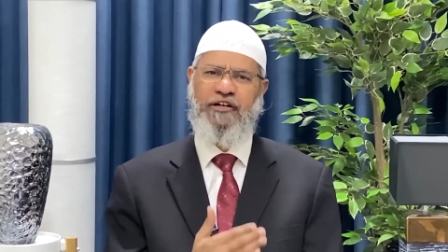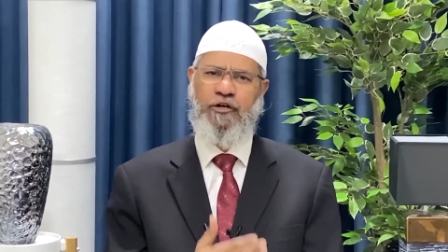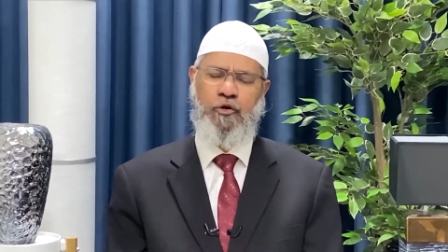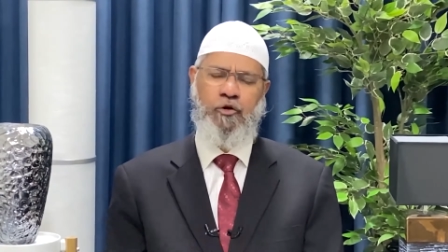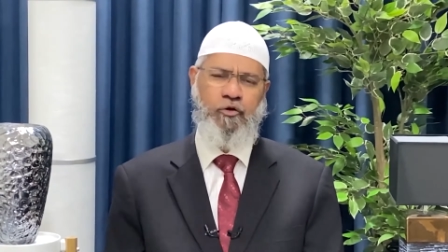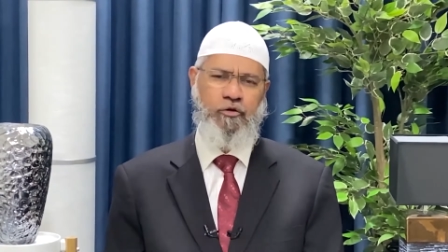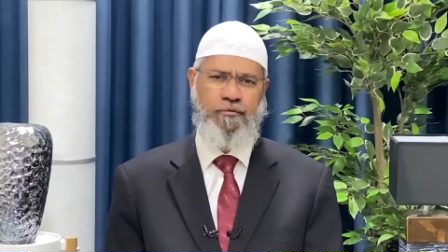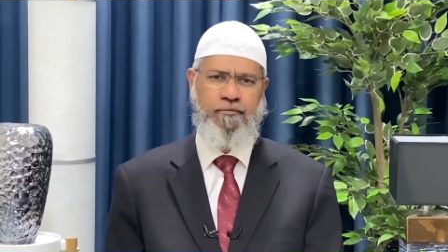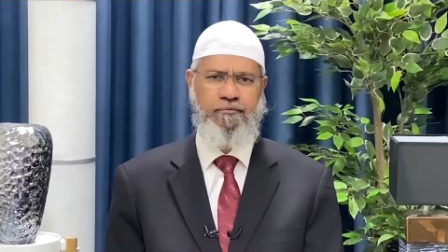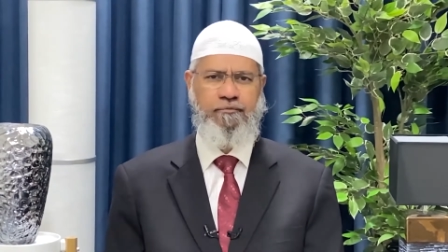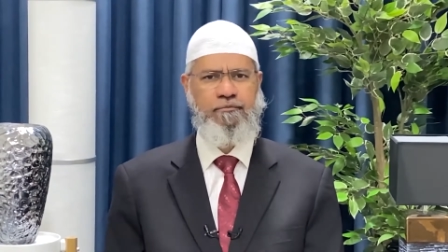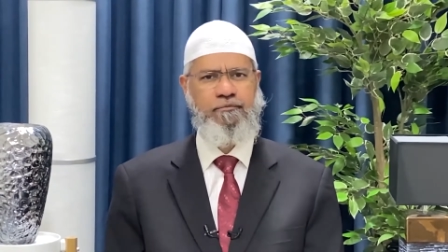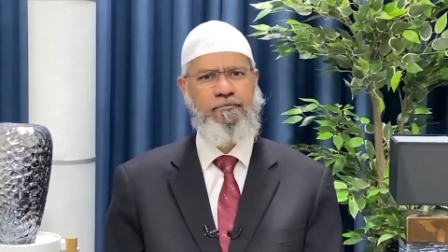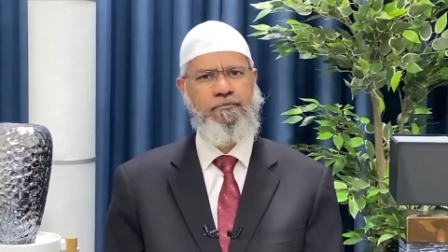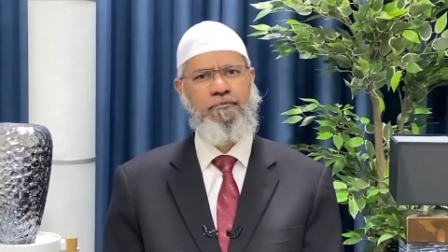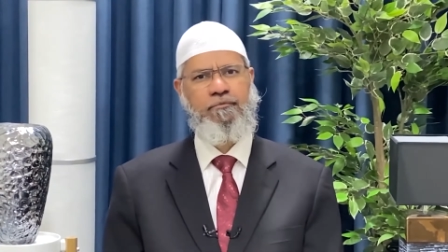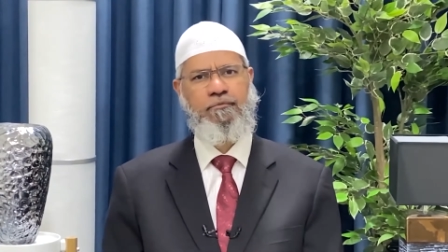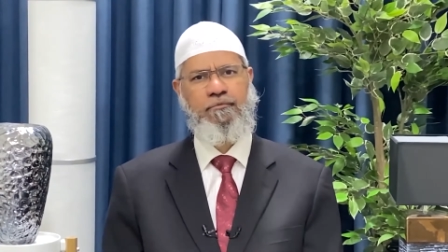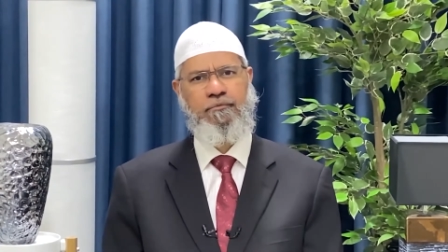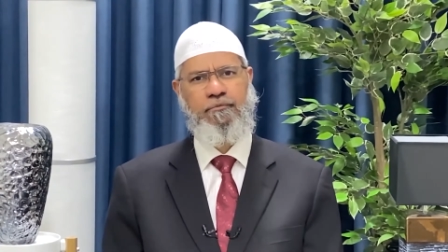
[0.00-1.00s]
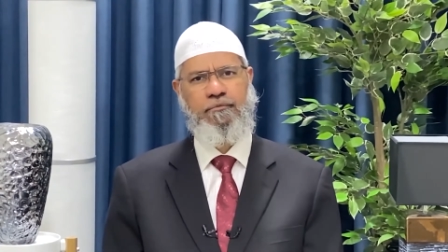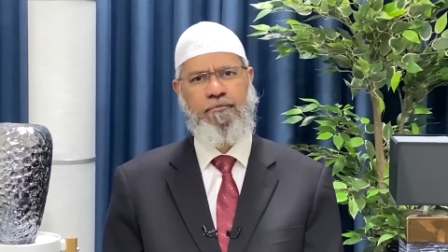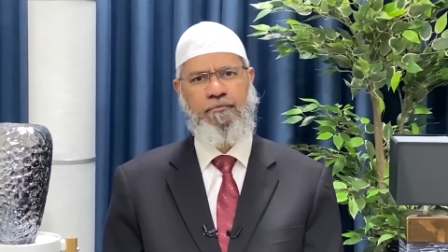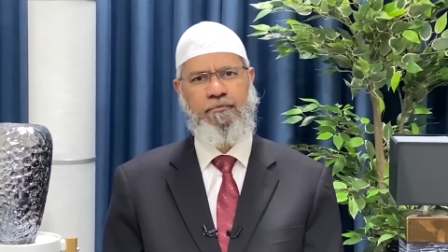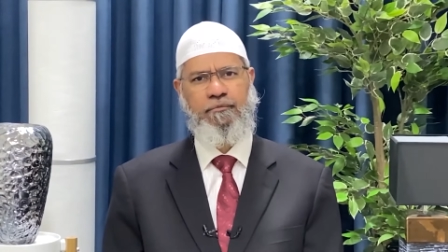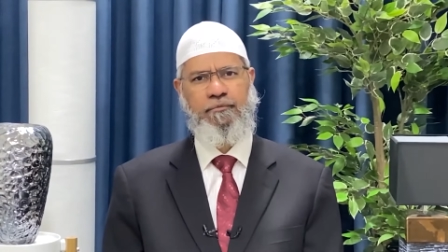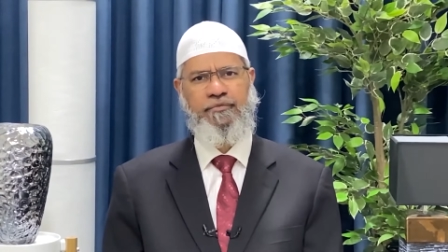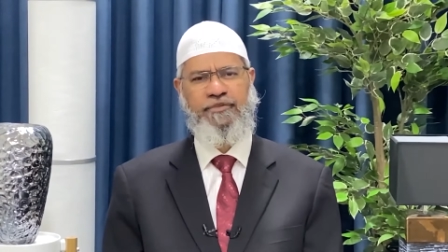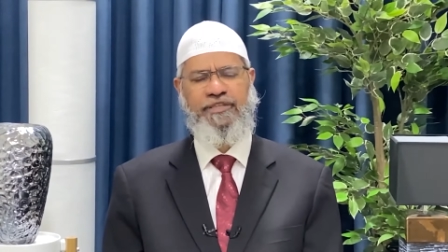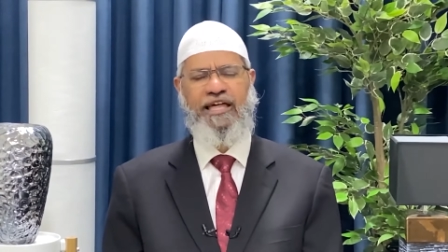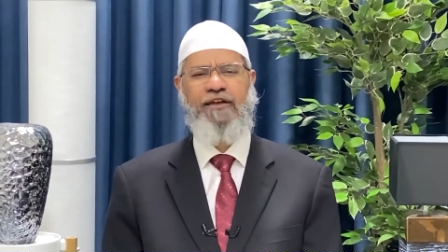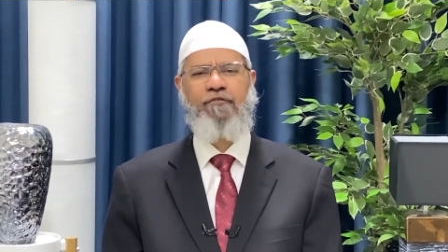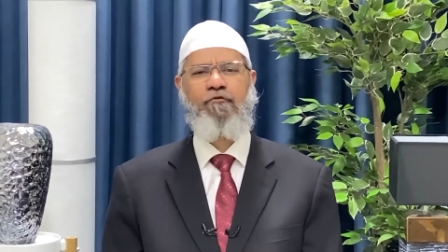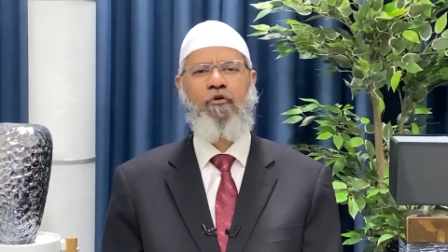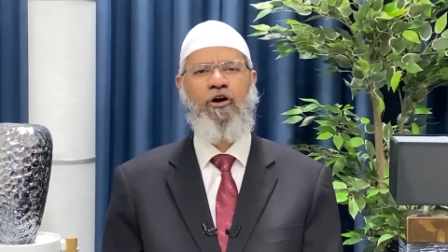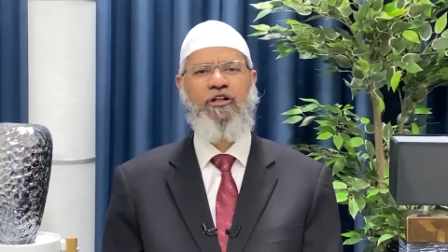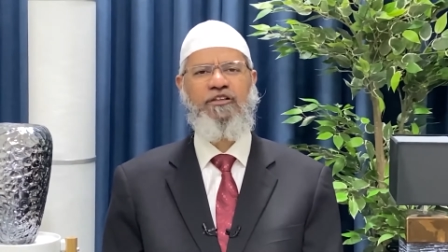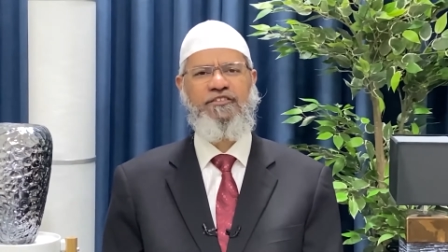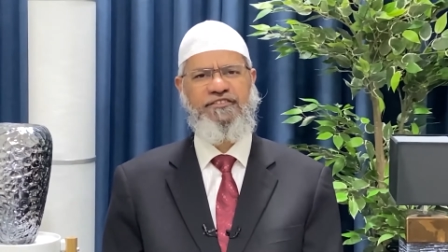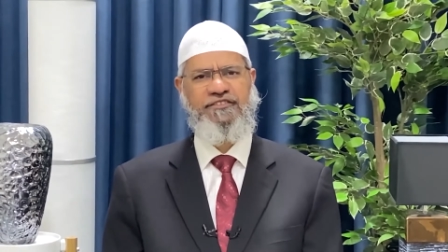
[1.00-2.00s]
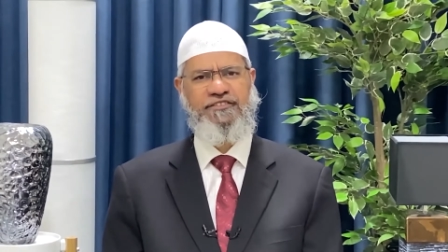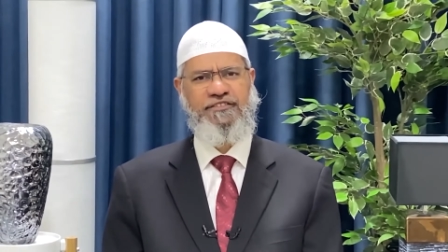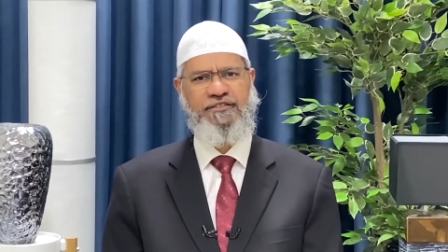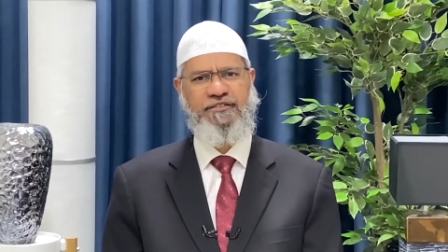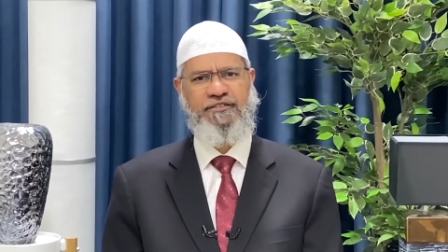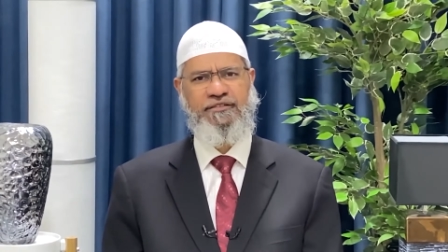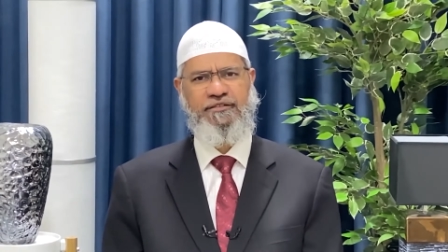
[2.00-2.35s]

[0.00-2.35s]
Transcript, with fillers: ago, there was